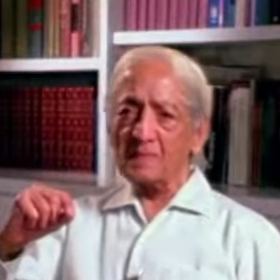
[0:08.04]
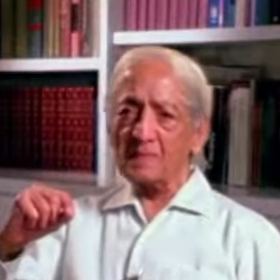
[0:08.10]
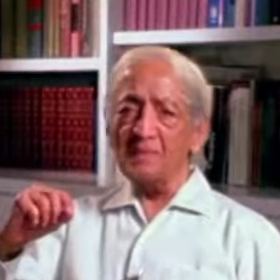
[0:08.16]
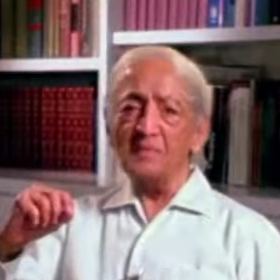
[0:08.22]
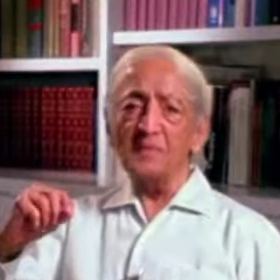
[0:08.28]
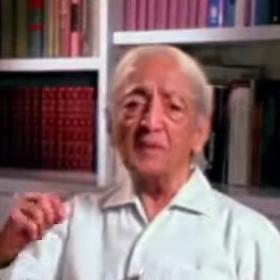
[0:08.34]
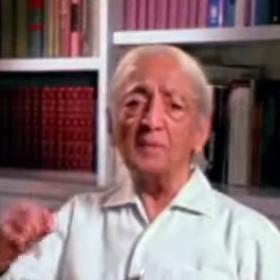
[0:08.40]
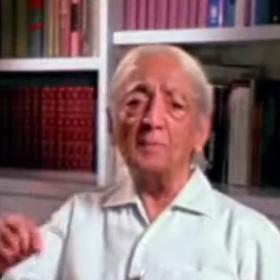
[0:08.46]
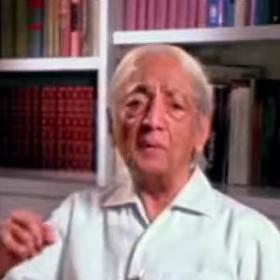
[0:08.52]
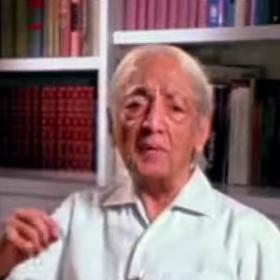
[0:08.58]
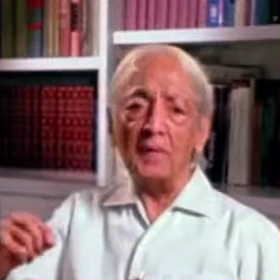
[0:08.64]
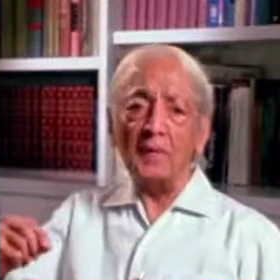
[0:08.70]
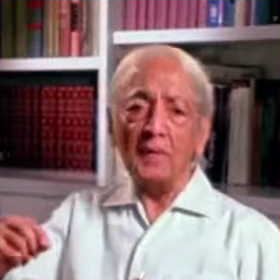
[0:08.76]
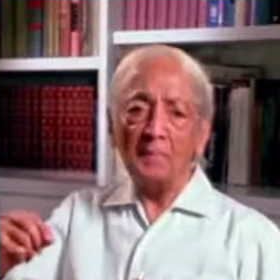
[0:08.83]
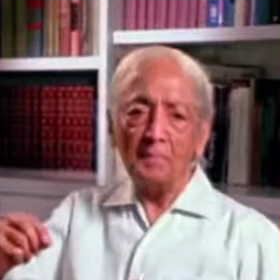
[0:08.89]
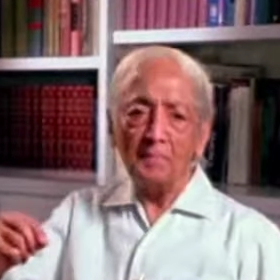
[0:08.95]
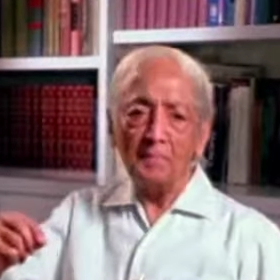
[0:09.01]
verbally
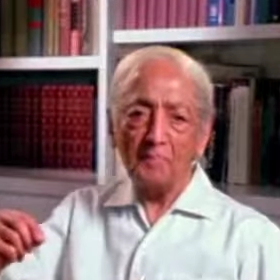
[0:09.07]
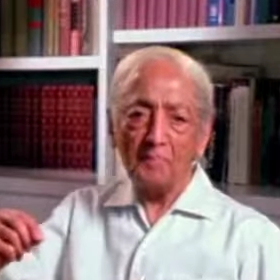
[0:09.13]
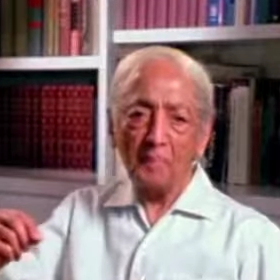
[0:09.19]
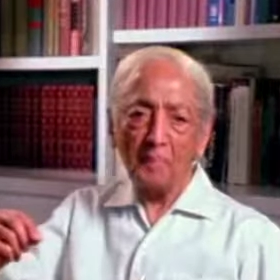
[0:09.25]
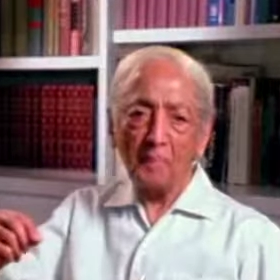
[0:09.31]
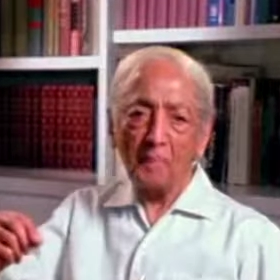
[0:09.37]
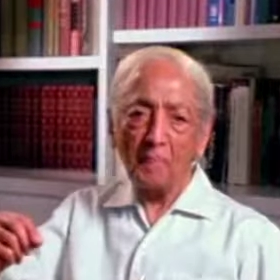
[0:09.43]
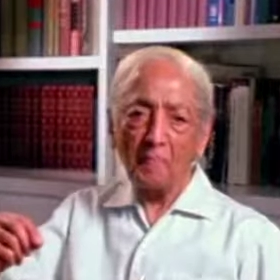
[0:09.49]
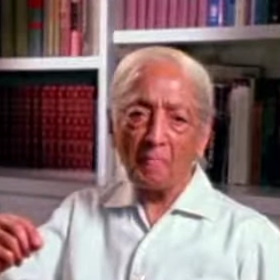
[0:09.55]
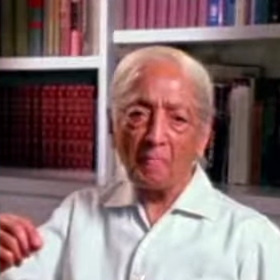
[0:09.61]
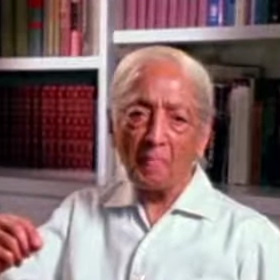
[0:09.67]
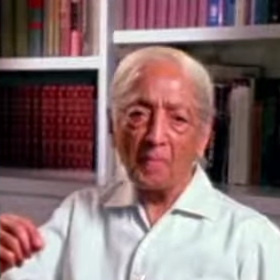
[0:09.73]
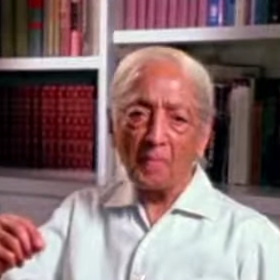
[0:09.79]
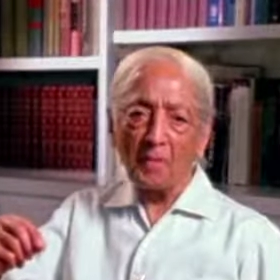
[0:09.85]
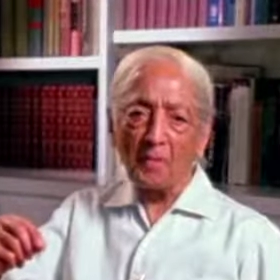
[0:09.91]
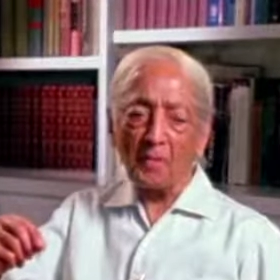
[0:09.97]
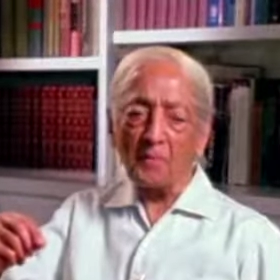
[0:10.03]

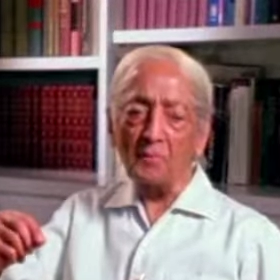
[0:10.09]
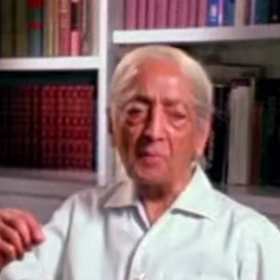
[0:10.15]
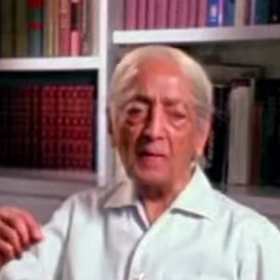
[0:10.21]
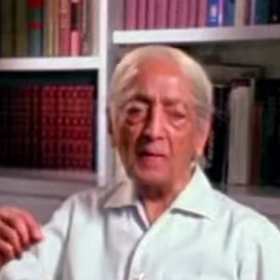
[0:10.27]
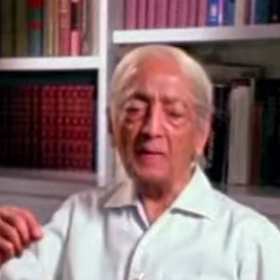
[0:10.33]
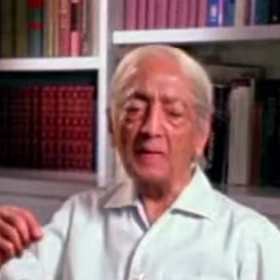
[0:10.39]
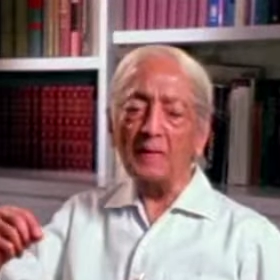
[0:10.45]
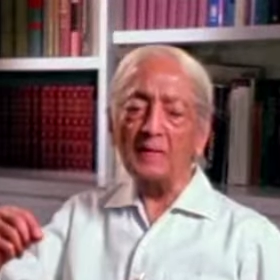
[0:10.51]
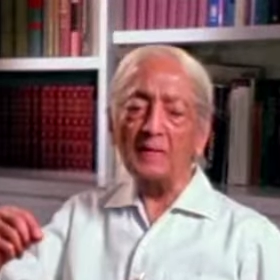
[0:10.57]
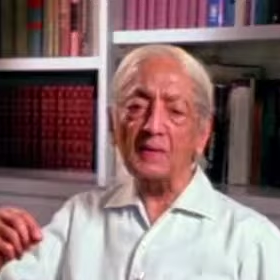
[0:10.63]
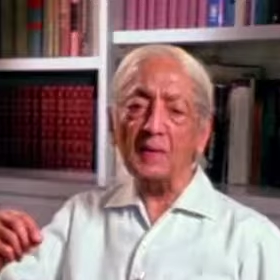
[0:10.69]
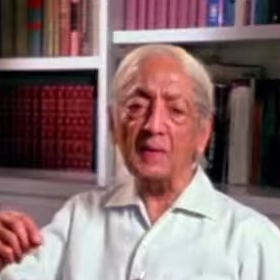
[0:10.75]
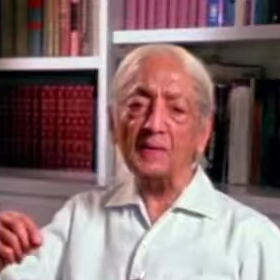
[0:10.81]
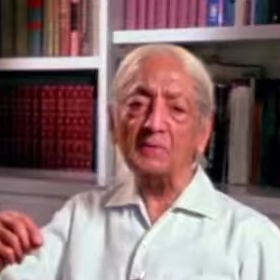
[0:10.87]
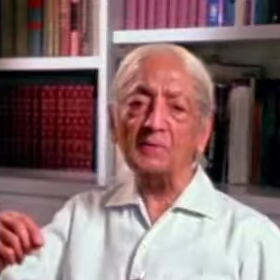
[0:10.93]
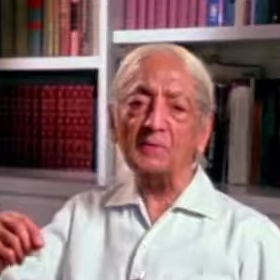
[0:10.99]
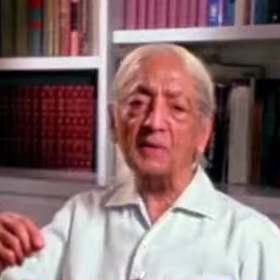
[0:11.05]
or merely
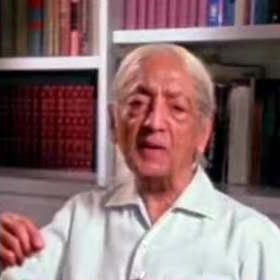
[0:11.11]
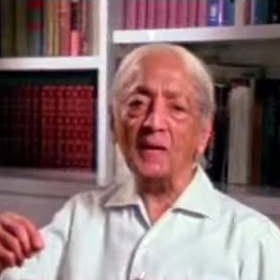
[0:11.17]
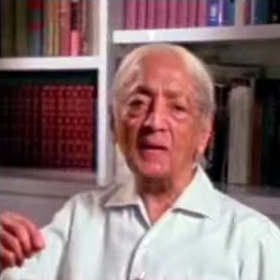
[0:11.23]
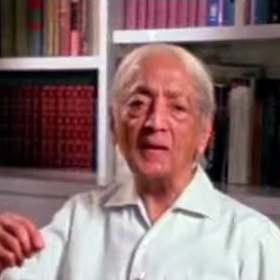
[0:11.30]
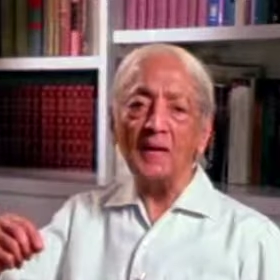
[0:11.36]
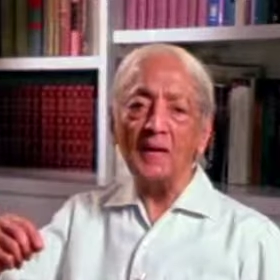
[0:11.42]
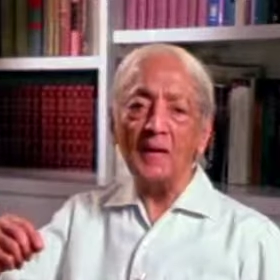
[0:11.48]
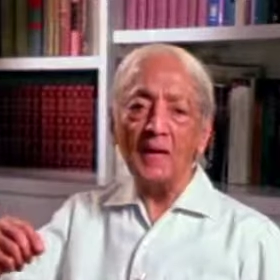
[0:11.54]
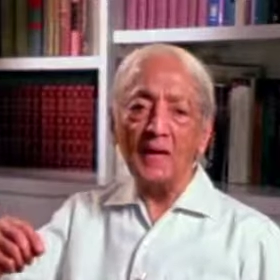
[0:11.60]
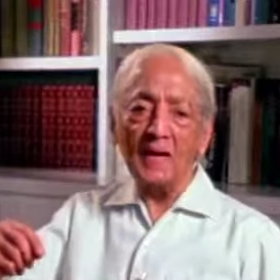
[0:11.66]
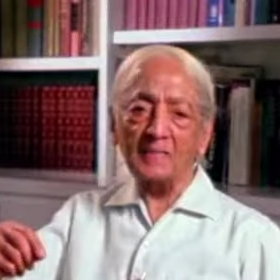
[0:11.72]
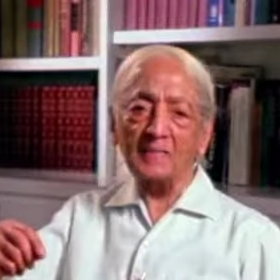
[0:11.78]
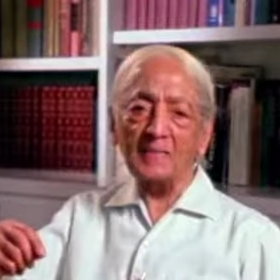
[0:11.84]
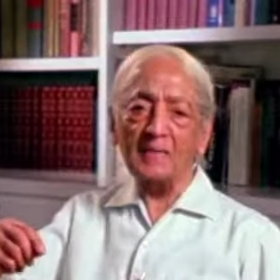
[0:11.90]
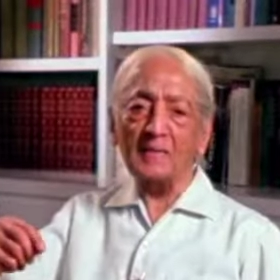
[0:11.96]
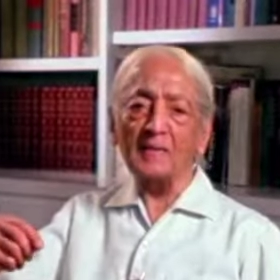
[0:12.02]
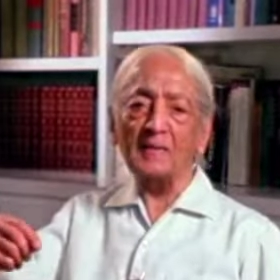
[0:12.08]
intellectually
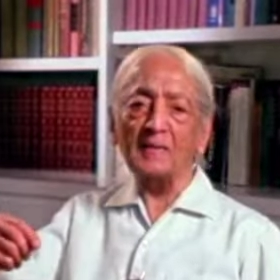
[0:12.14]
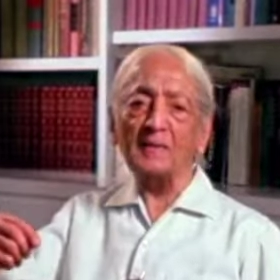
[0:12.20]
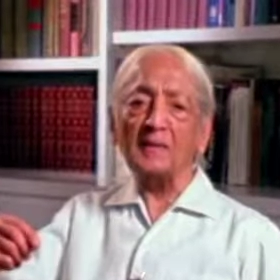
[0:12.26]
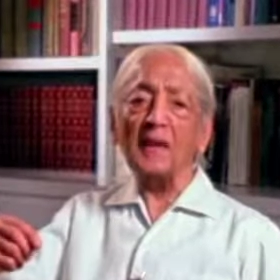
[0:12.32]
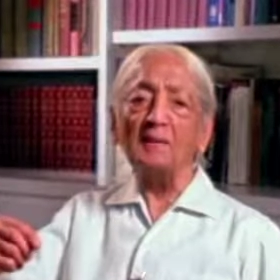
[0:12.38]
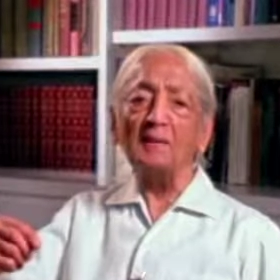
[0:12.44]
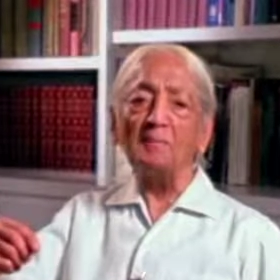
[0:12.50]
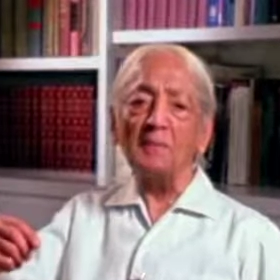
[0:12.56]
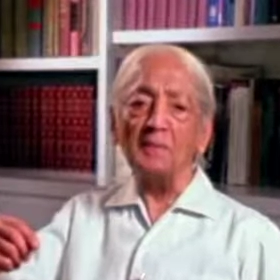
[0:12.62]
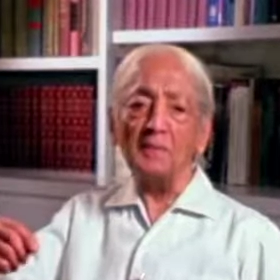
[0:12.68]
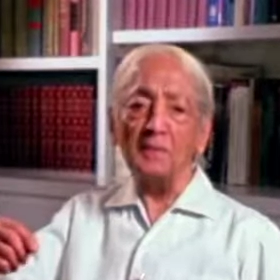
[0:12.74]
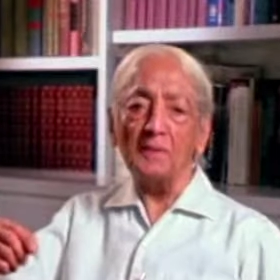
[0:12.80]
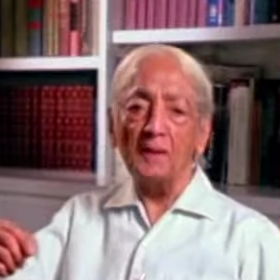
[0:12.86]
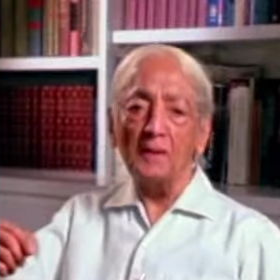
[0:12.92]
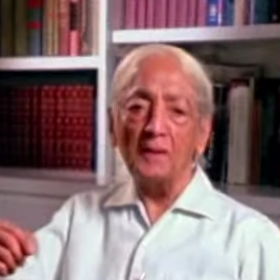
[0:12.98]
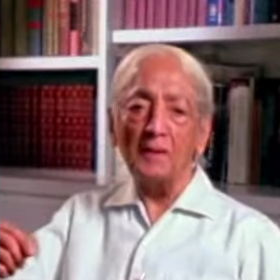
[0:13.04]
as an entertainment,